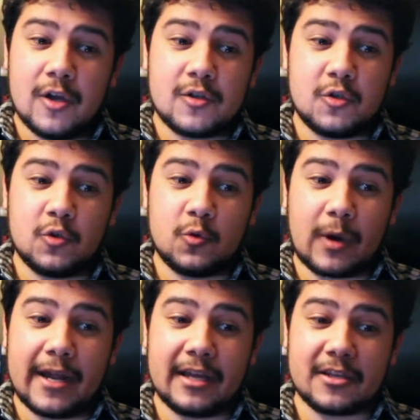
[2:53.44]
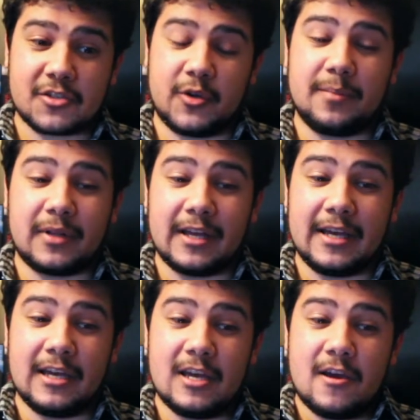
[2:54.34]
to writing a
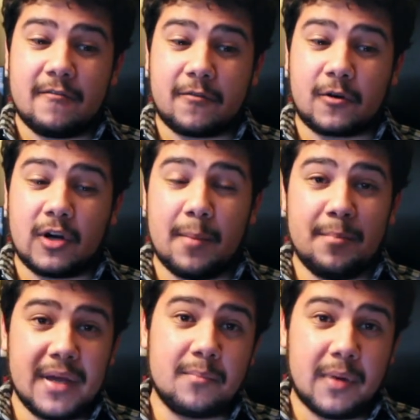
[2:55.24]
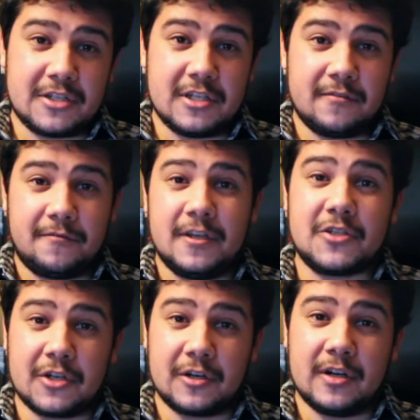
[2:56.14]
screenplay for a big budget
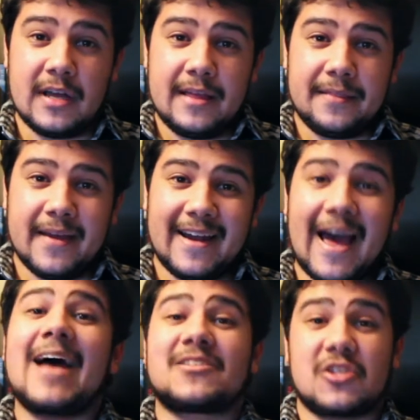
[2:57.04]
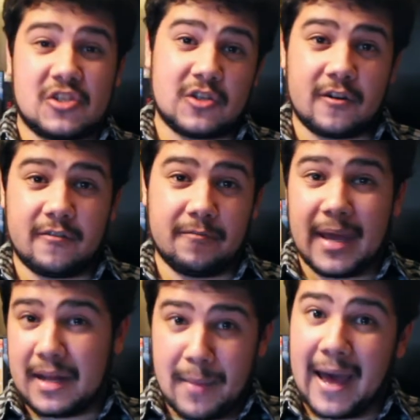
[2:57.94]
feature that has to serve
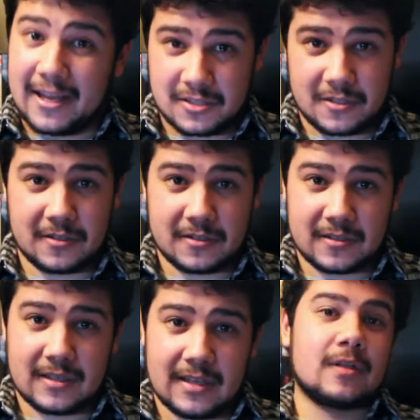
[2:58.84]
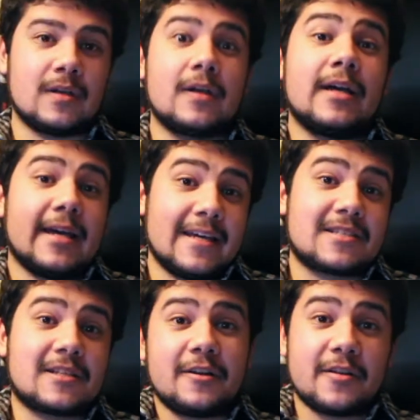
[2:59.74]
many masters.
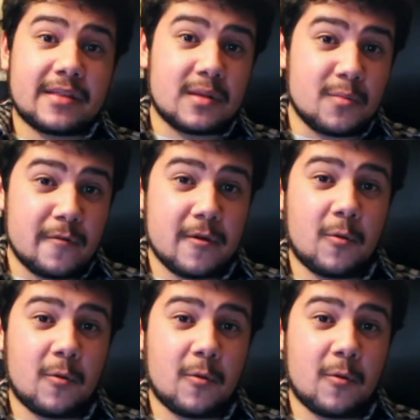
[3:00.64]
It's clear that the movie